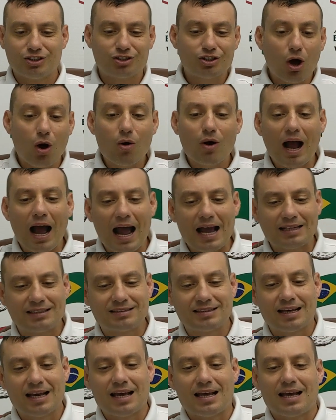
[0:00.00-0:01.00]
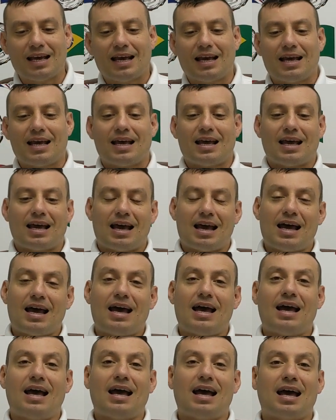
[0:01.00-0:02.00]
So guys,
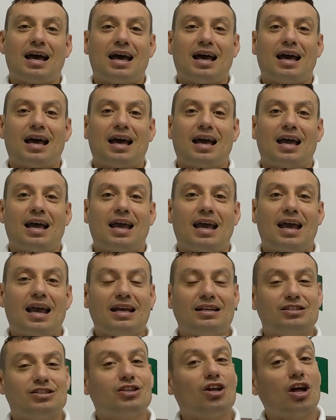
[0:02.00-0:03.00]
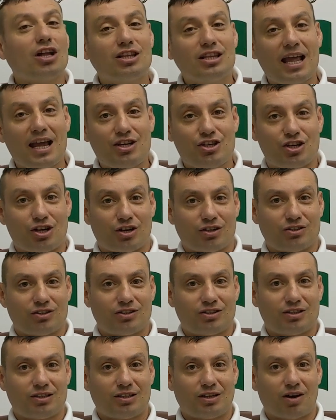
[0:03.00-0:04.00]
uh, it's not
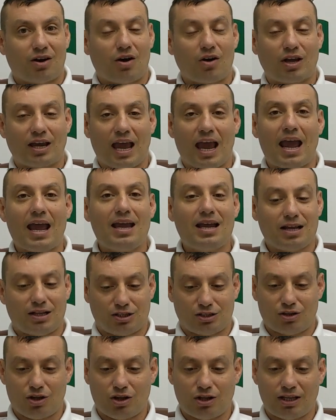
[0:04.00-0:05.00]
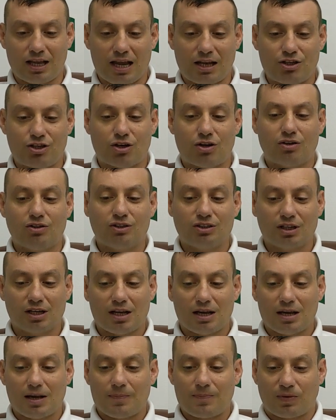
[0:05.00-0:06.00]
dangerous, okay? It's not dangerous,
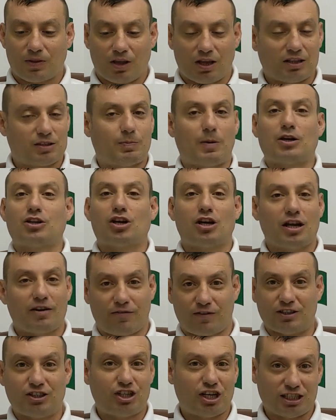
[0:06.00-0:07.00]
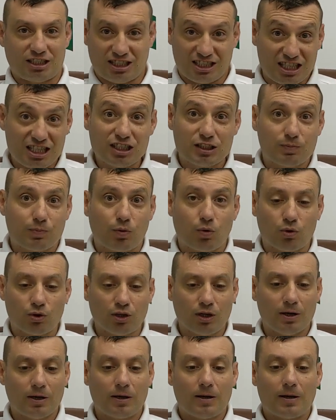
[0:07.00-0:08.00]
especially if it's just
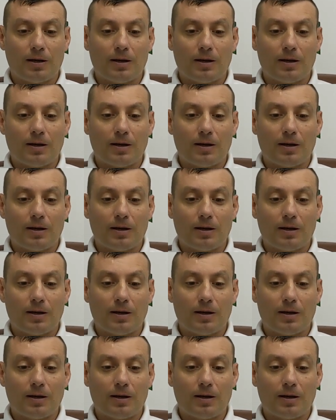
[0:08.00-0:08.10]
teaspoon,